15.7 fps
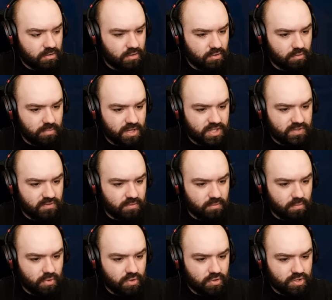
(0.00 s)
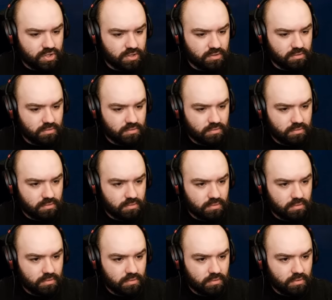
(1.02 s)
The remains of a merchant.
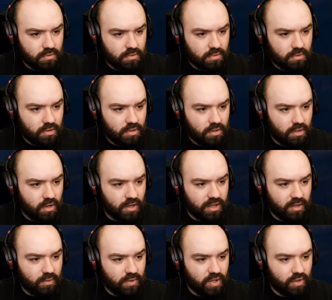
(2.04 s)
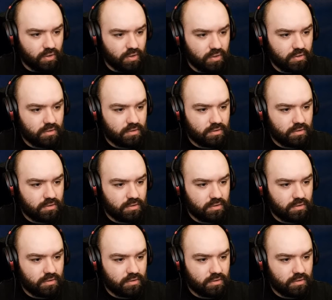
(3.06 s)
Ah, oh, there we go.